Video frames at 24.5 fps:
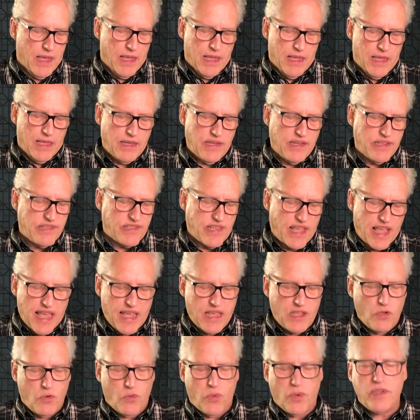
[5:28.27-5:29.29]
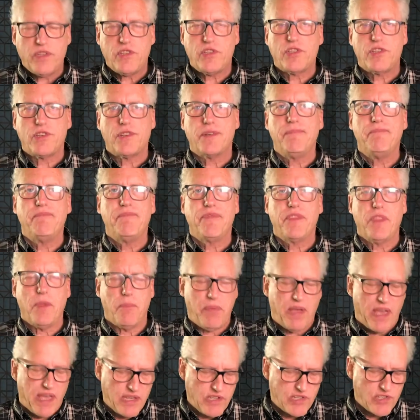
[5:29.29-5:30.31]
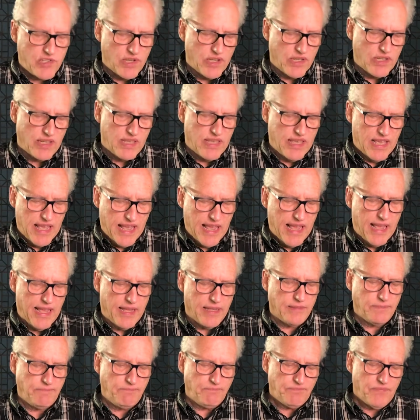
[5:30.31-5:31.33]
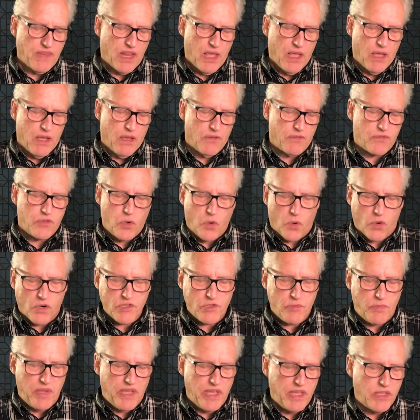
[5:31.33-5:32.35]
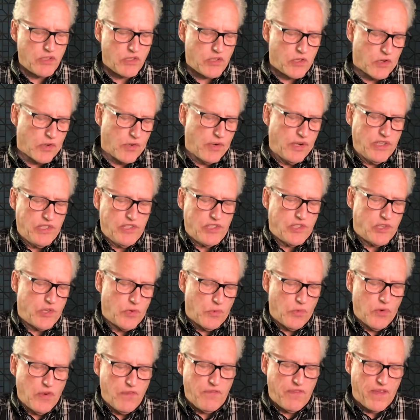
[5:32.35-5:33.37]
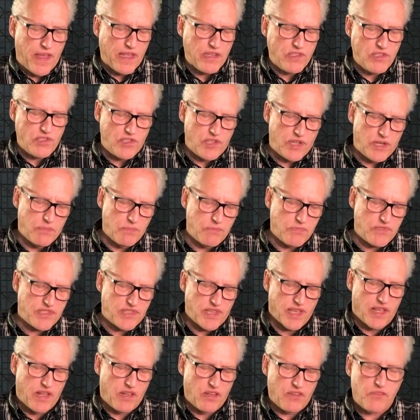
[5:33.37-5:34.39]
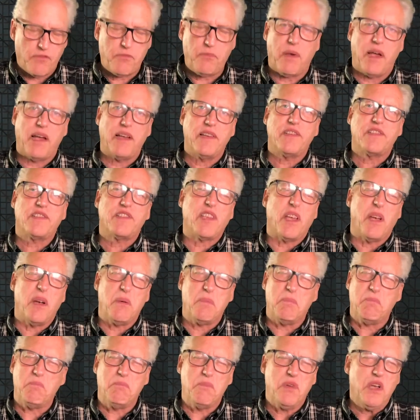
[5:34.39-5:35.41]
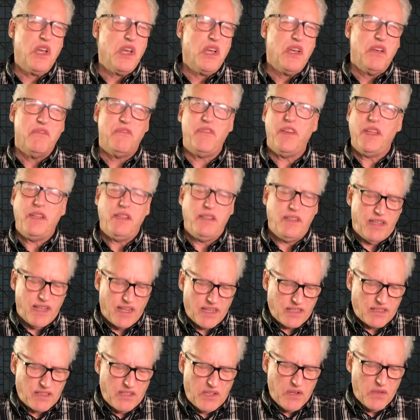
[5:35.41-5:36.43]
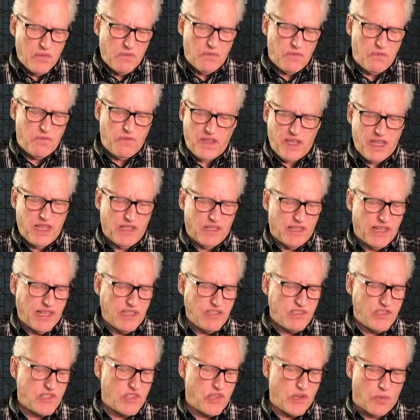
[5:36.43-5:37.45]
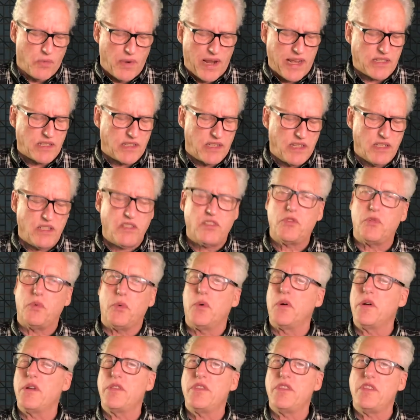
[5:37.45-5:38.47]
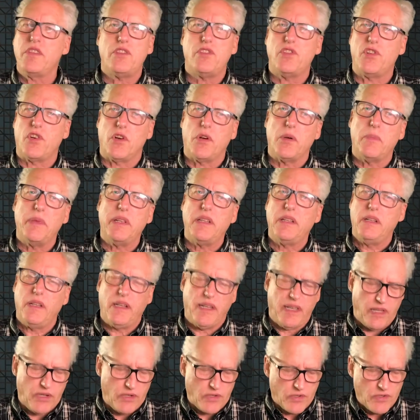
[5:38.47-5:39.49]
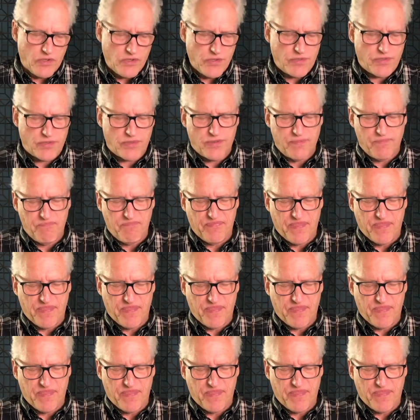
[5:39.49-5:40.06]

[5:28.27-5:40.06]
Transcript: In his anguish, the patient can, of course, be encouraged to revenge himself by some vindictive feelings directed toward the German leaders,